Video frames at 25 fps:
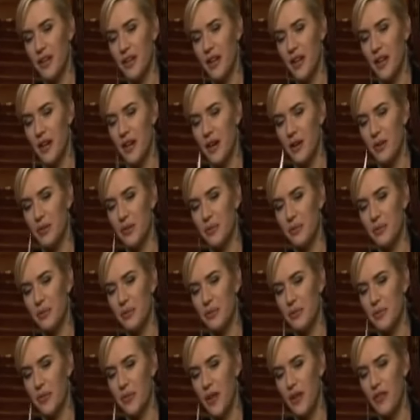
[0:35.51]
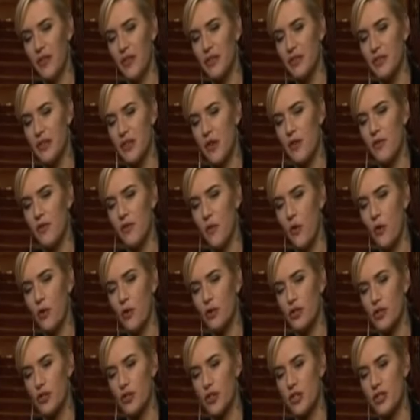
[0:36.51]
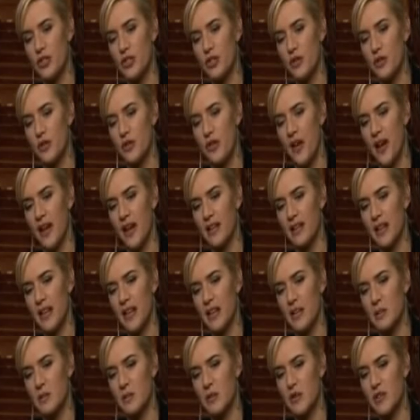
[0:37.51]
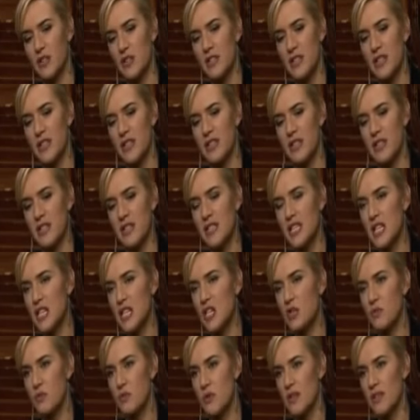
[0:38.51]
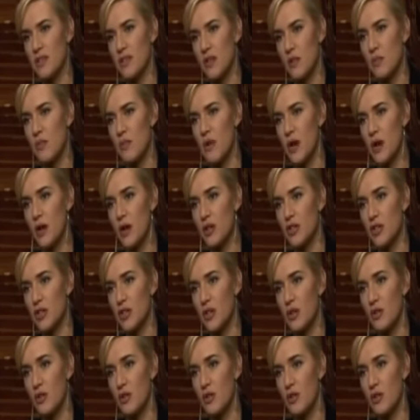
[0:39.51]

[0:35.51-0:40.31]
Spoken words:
you know, I feel so fortunate to have had that experience because it did teach me so much.